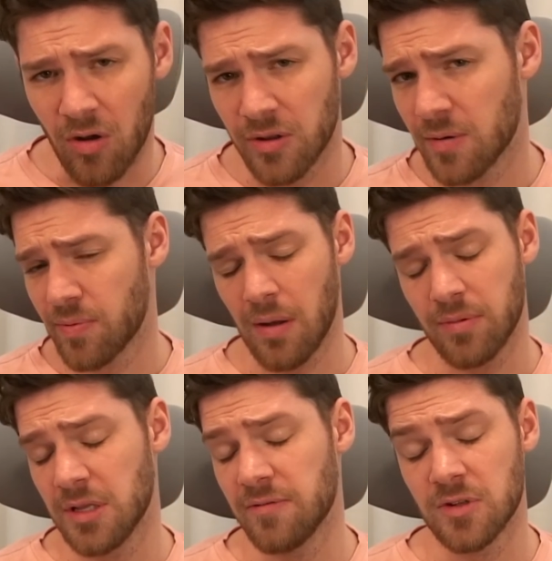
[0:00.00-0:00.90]
You could
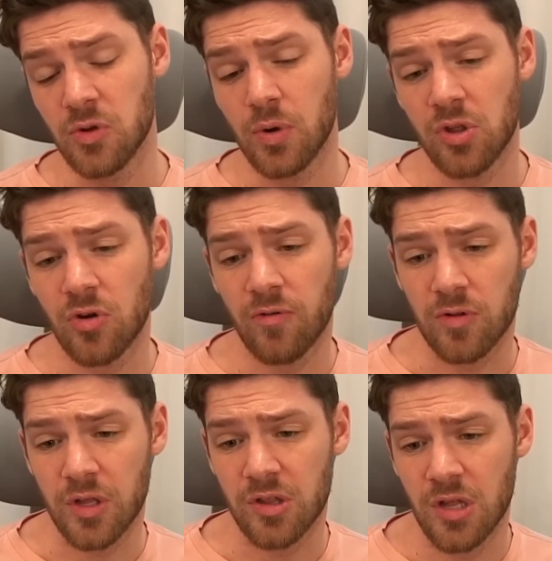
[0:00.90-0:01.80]
probably even do it
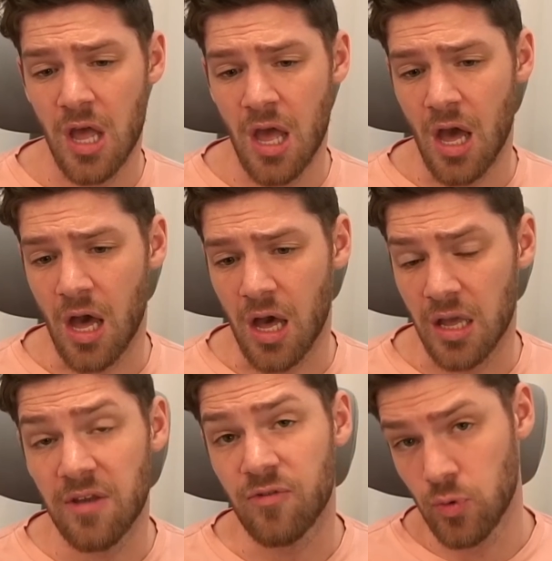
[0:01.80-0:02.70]
serverless uh,
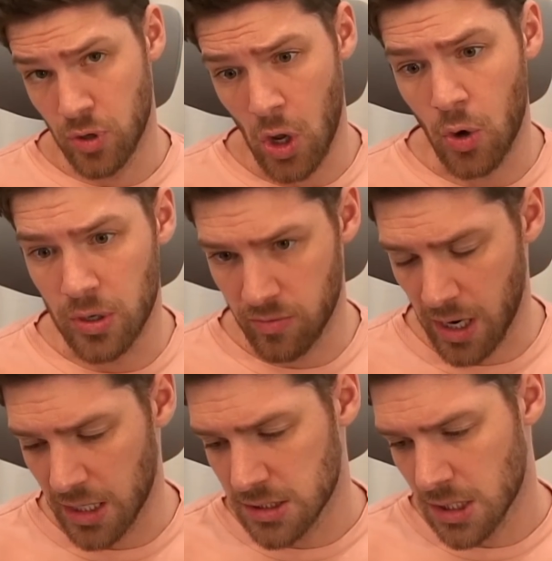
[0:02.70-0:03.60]
if you code it
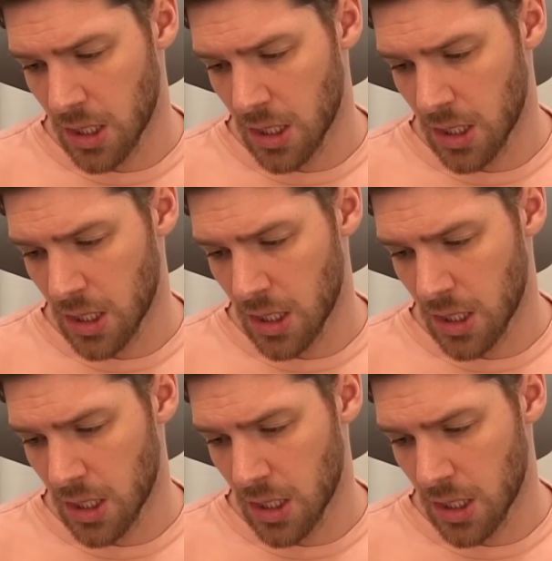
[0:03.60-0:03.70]
right.